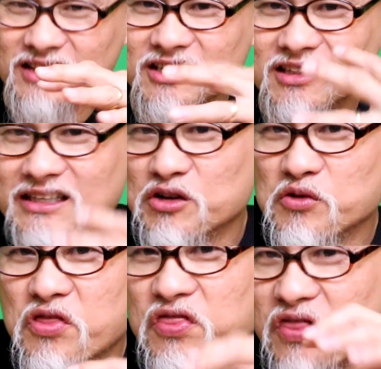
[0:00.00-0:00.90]
The
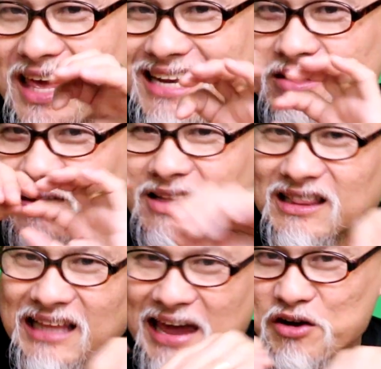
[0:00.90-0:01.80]
little thin
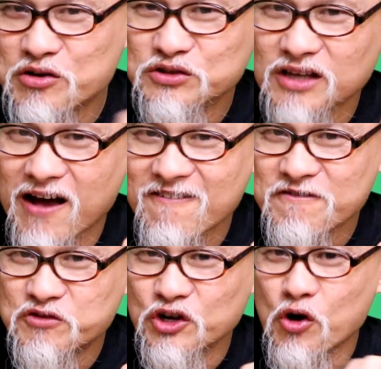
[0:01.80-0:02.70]
layers
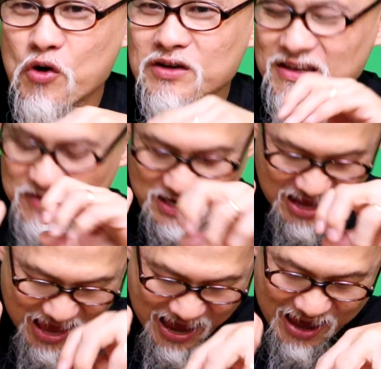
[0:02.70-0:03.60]
of dough give
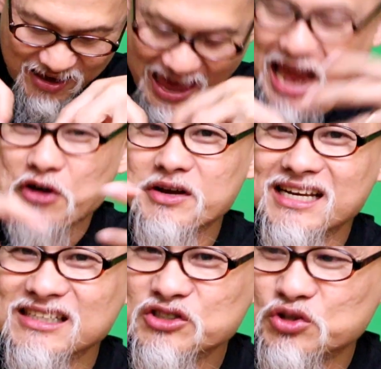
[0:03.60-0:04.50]
it a
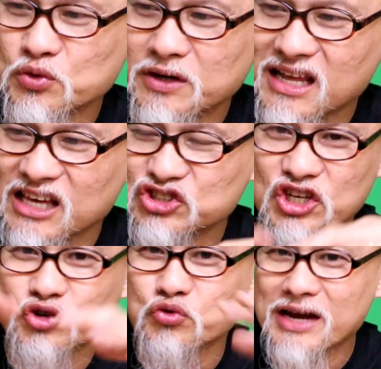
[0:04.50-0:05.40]
airiness to it. It's
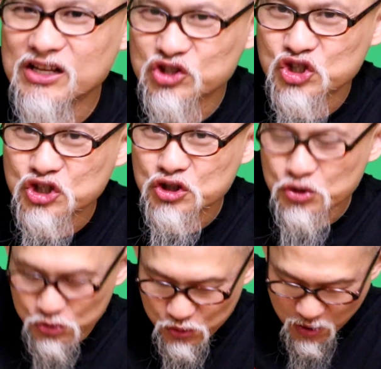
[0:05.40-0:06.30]
a great
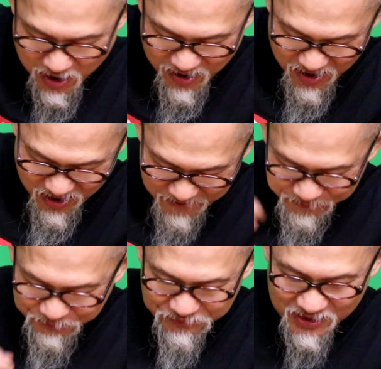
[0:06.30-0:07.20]
chew.
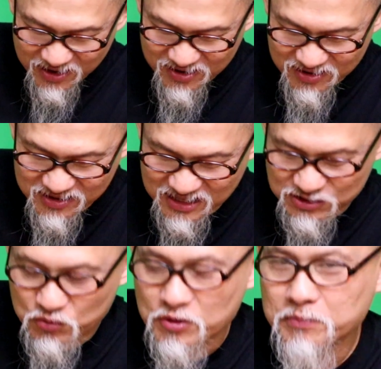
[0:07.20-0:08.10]
It
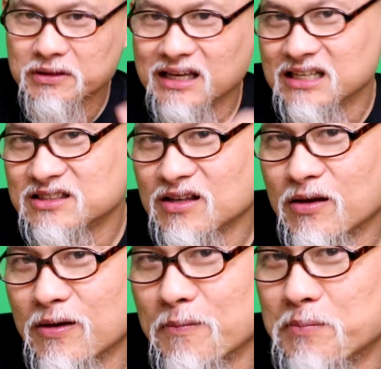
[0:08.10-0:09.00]
doesn't replace
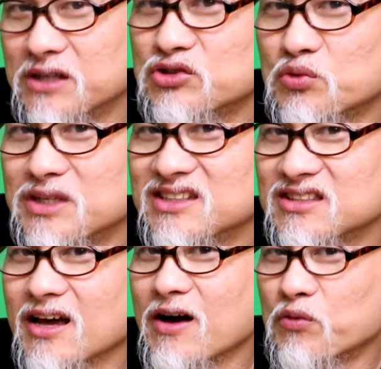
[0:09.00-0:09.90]
pizzeria
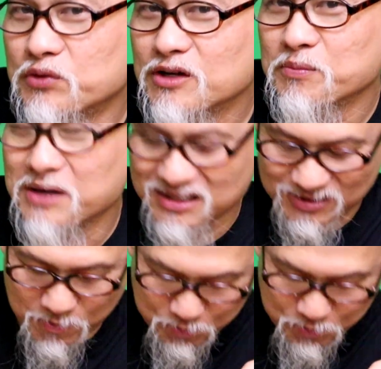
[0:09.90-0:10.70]
style real pizza,